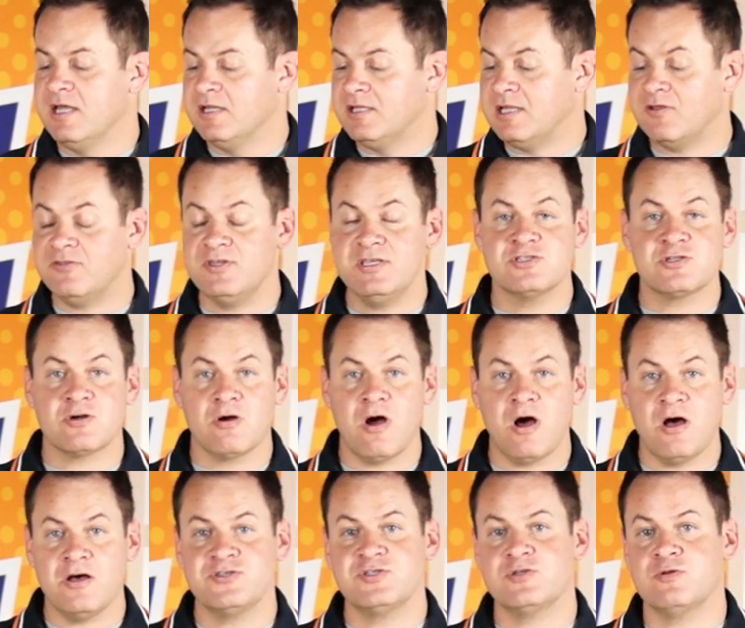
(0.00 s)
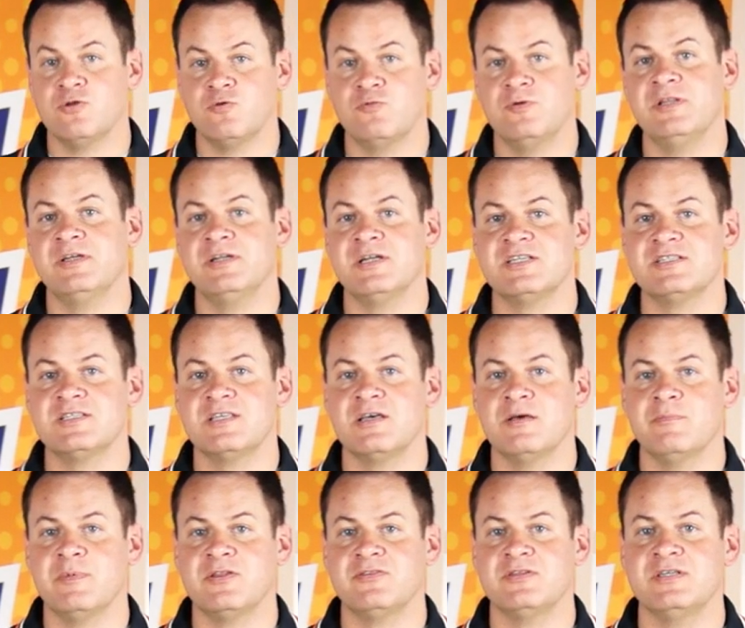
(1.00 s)
Now these are also the really nice thing
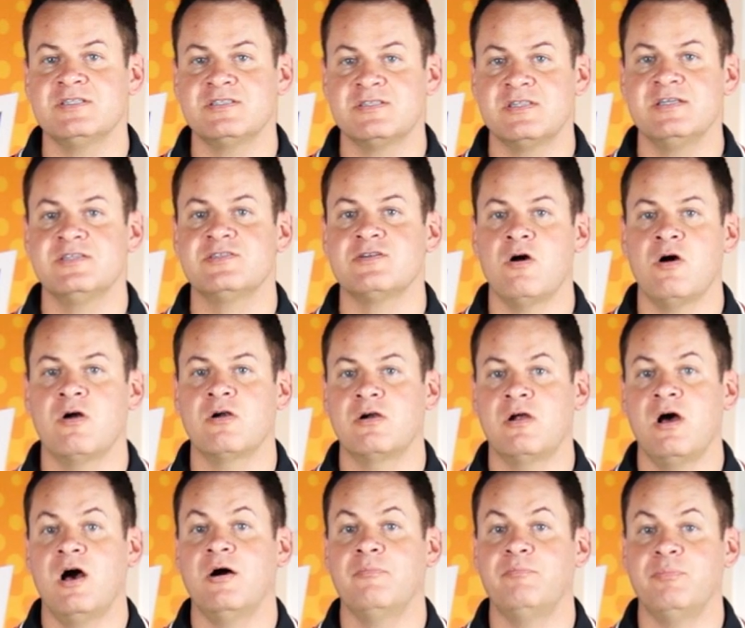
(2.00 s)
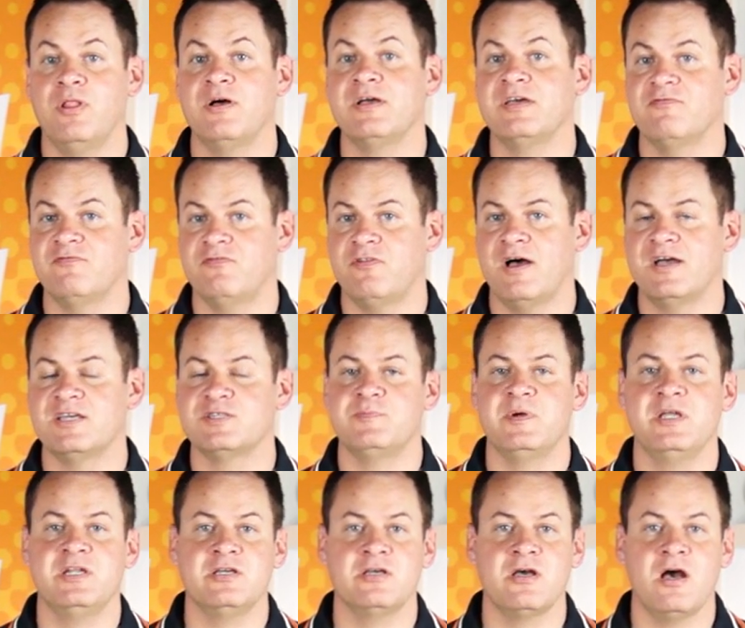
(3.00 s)
about these are plug and flies,
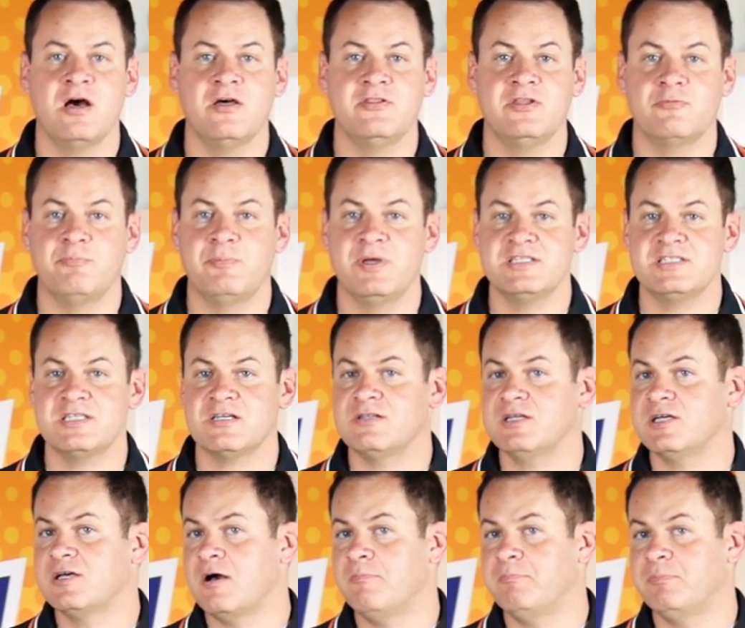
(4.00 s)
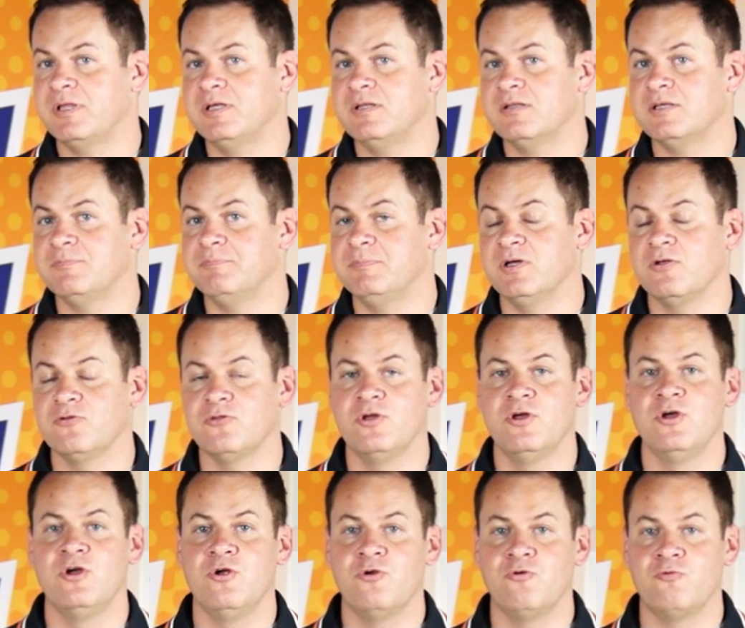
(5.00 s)
meaning they're basically completely built,
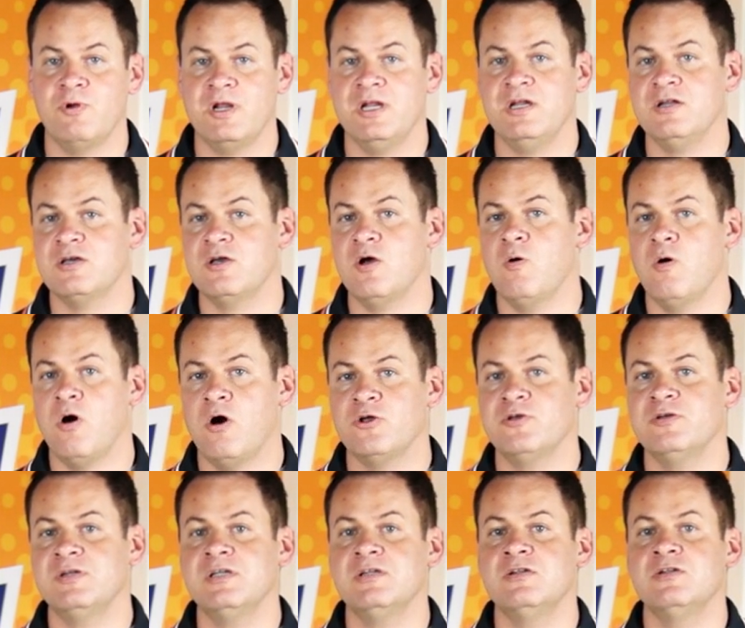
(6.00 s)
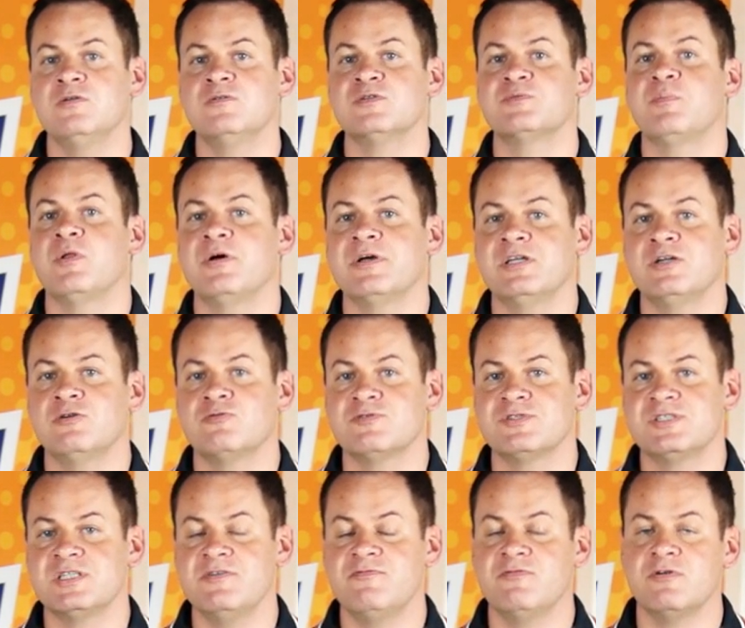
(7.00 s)
ready to go. All you need to do is plug in a
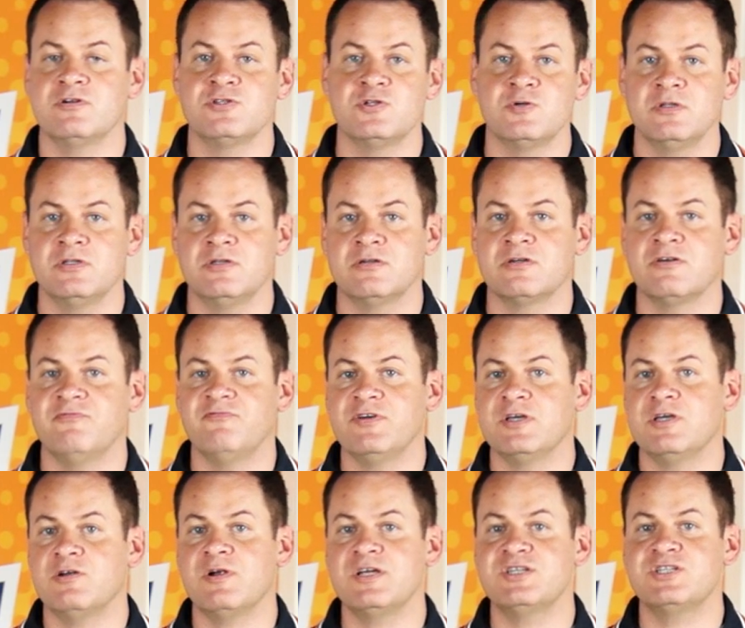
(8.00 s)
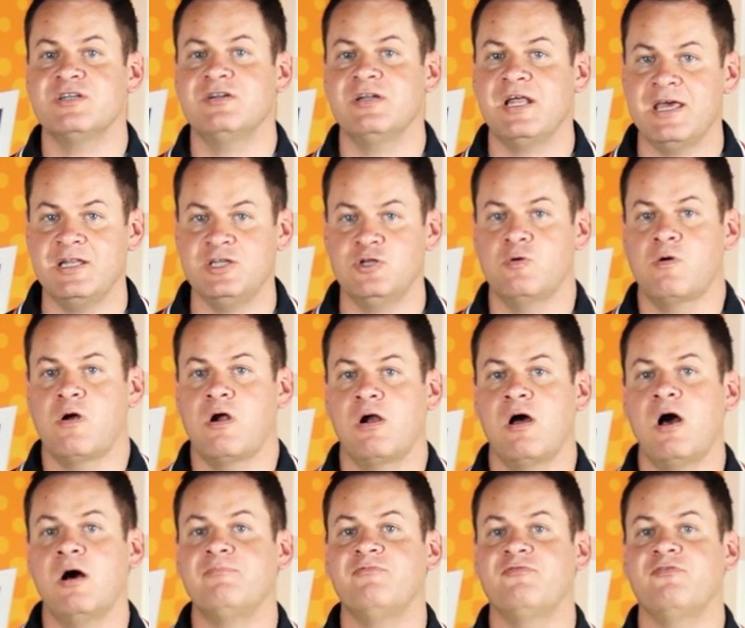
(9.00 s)
receiver, do a little configuration, and you are
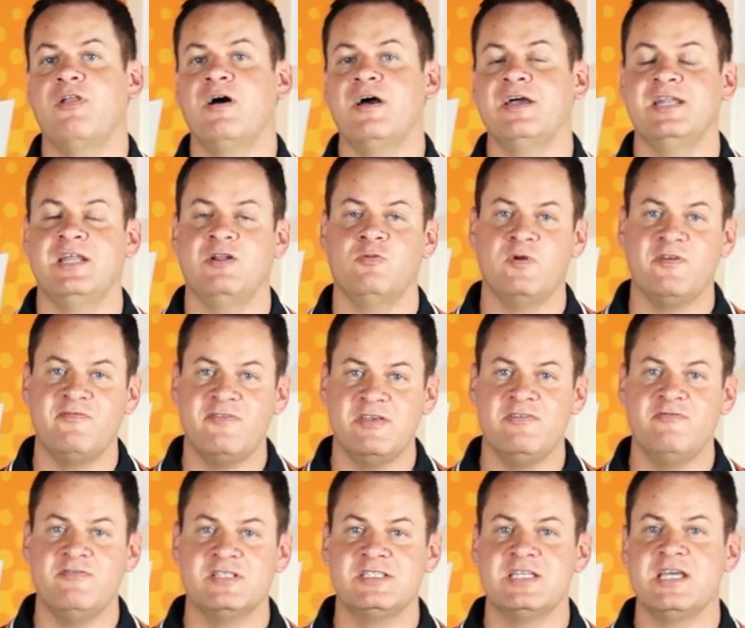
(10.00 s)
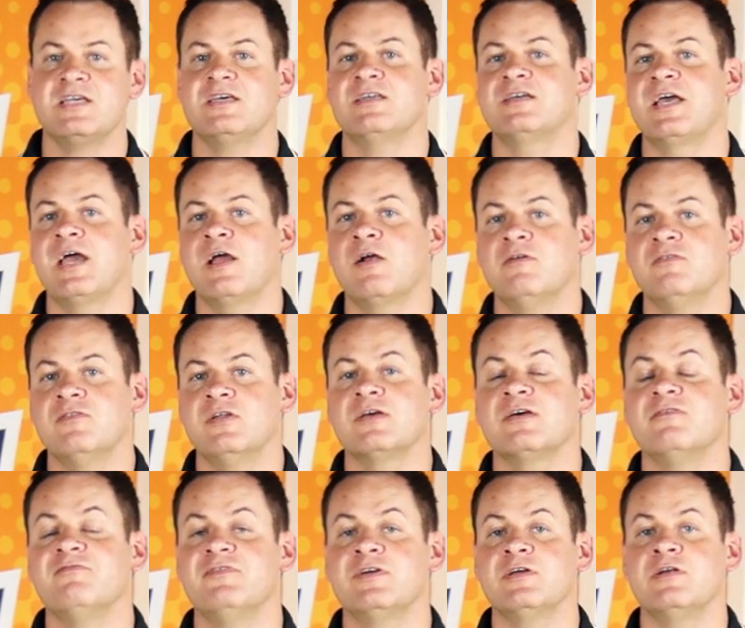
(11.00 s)
up flying. And we've even taken care of the
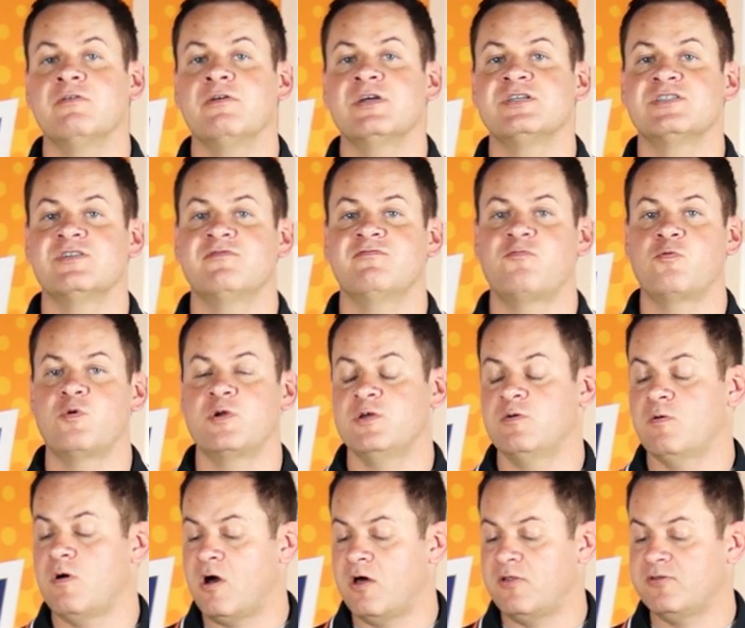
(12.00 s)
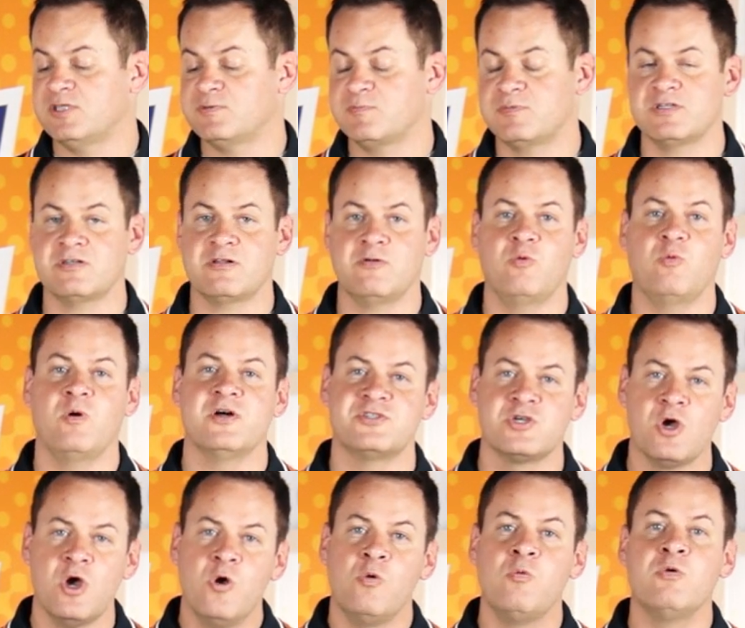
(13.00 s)
configuration for you on these particular ones.
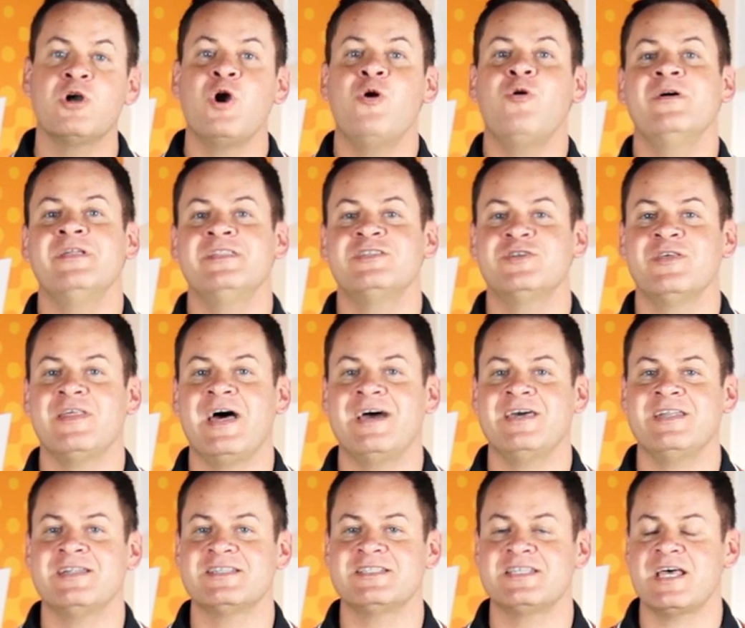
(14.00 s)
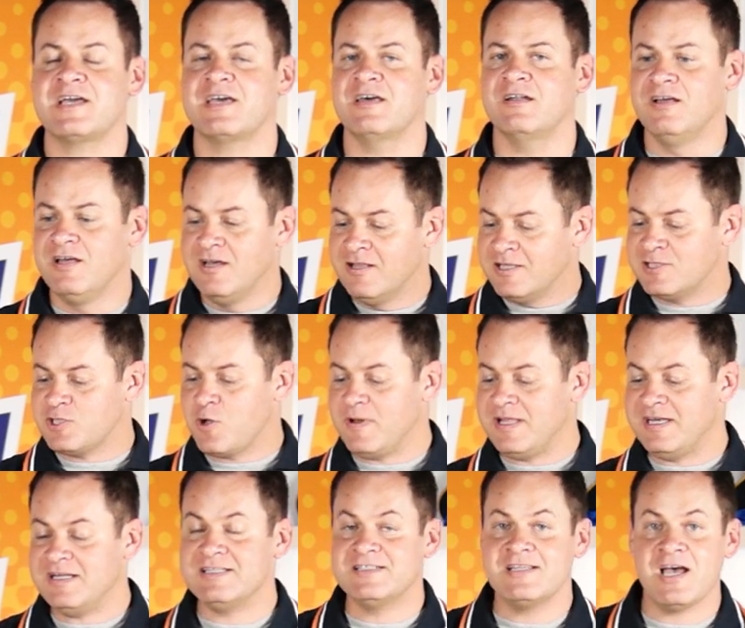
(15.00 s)
We'll go into that in a second. Let's go
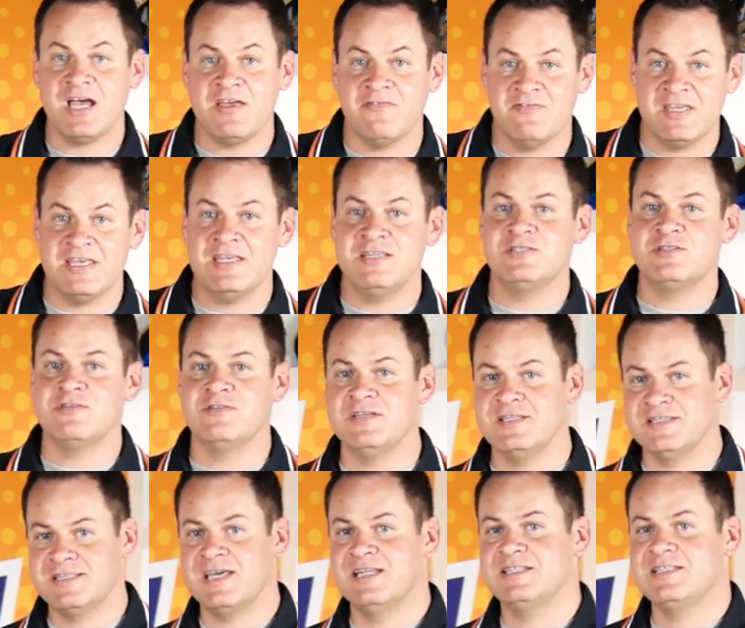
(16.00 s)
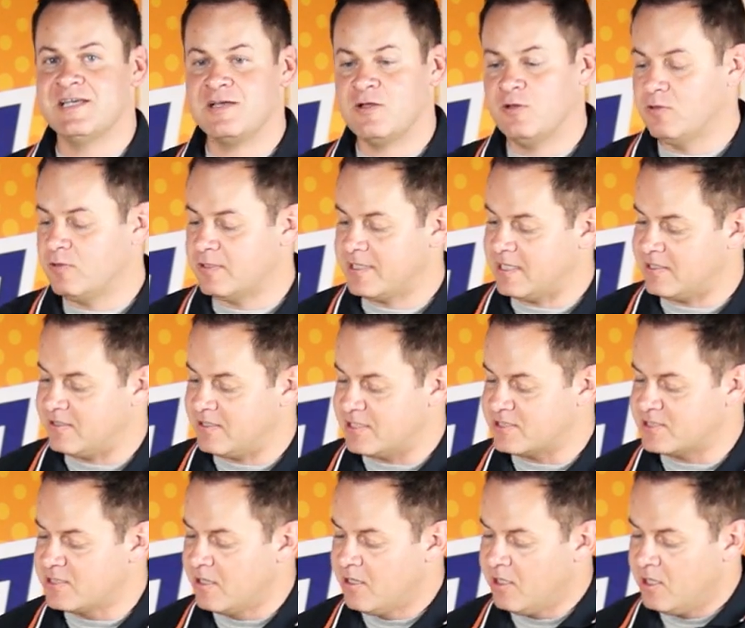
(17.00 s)
ahead and dive into these and take a look at
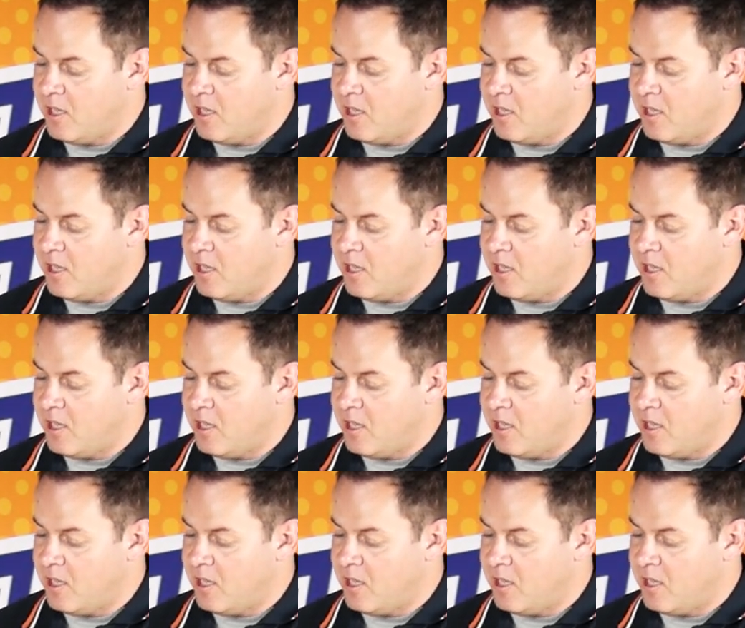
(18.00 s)
these.